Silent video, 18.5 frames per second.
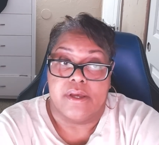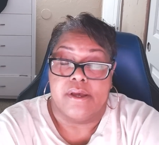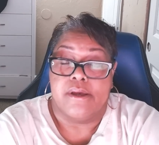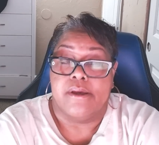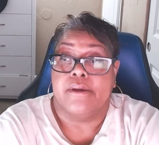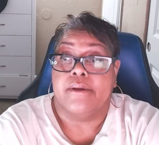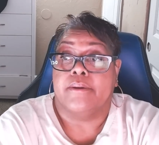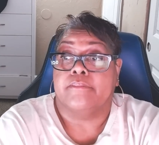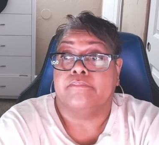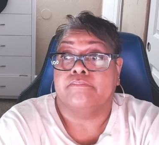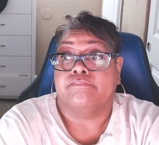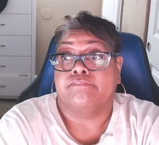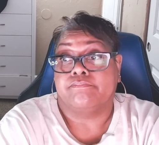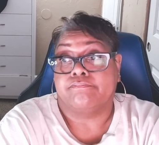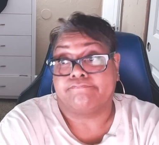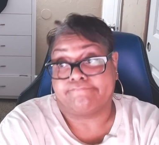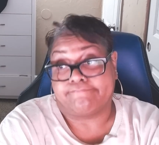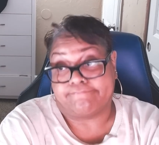
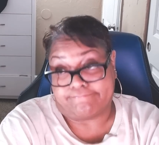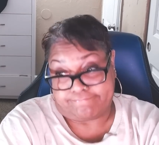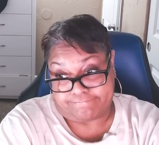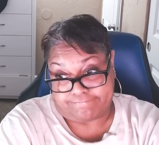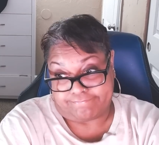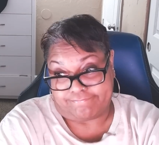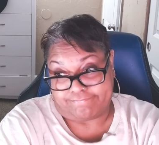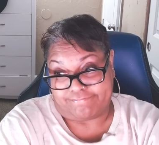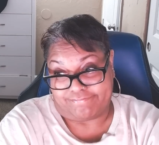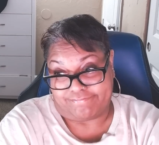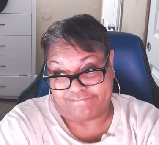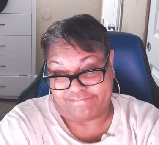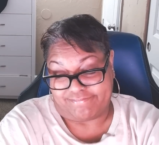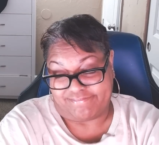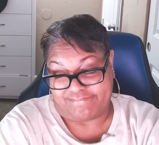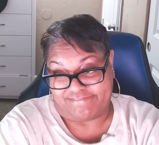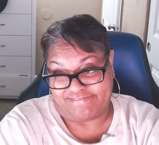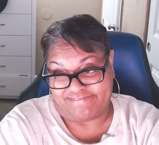
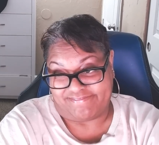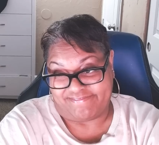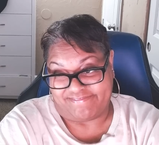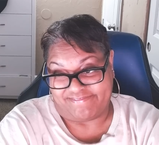(silence)